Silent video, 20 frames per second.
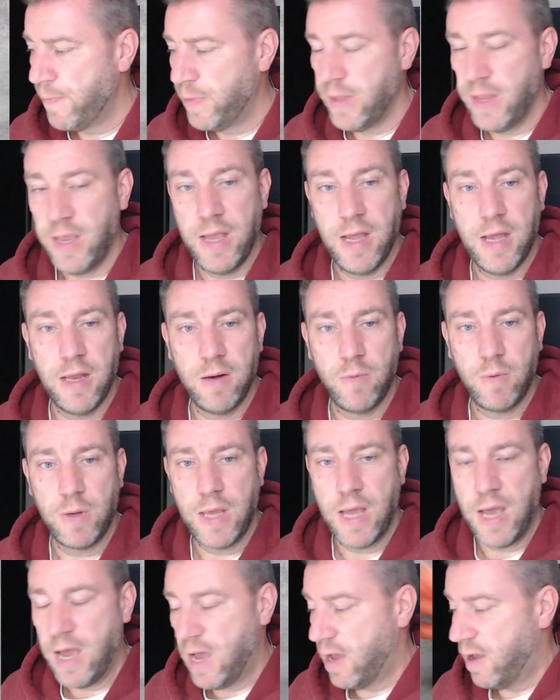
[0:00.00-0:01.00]
and we
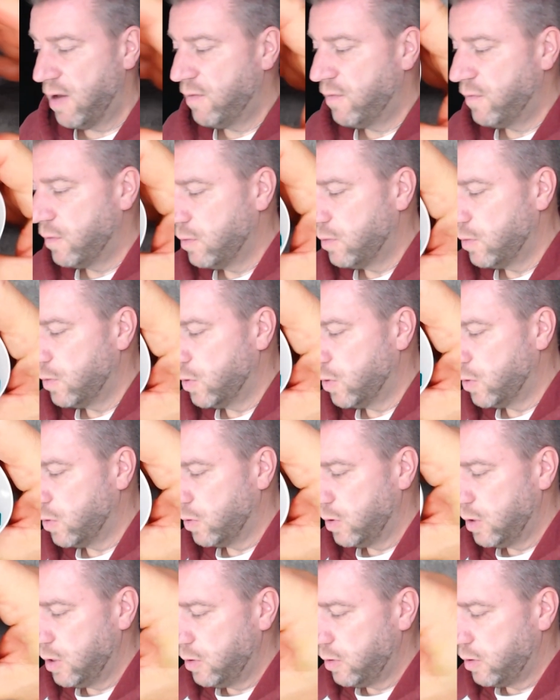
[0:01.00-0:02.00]
have,
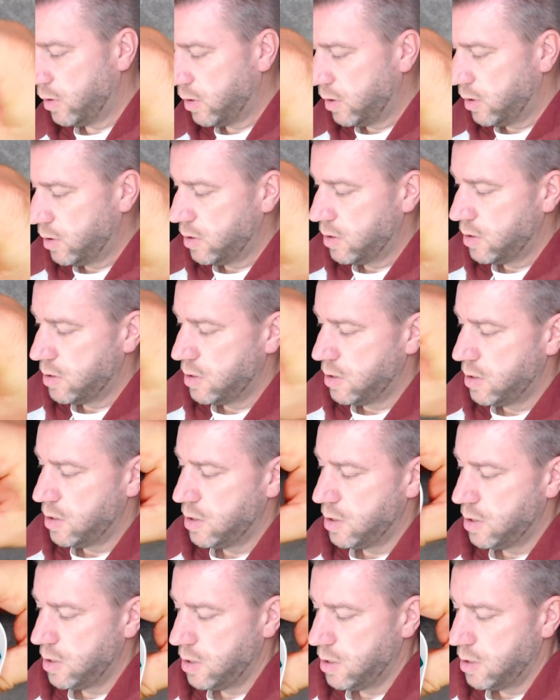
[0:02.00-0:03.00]
oh look,
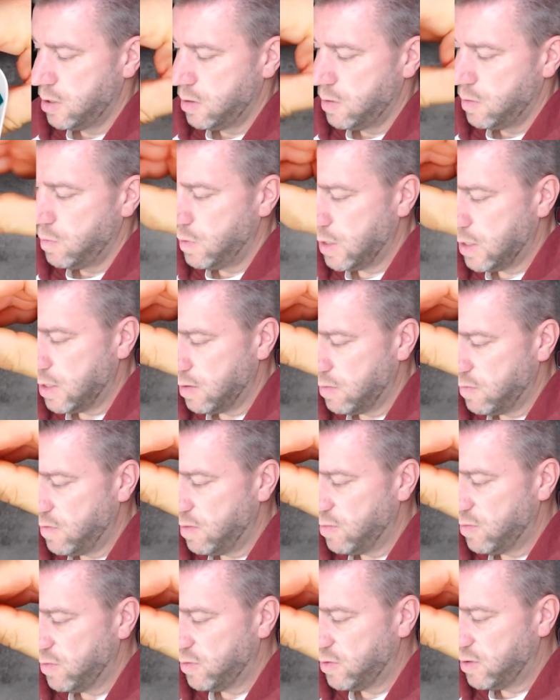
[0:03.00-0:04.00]
you can
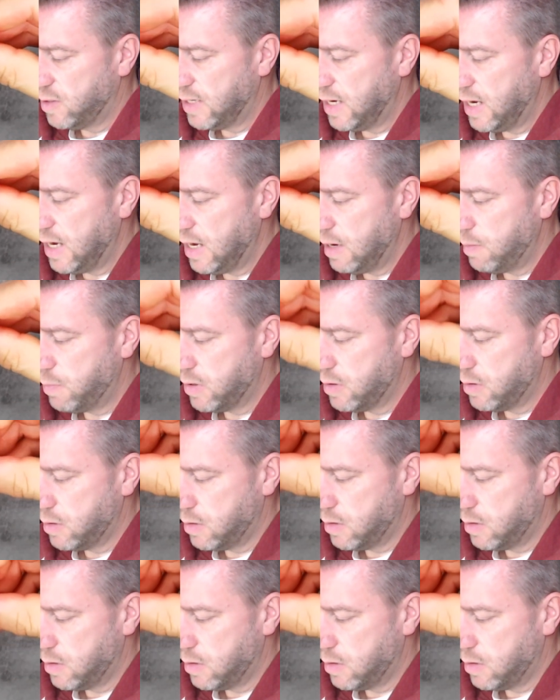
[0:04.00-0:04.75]
remove the tape.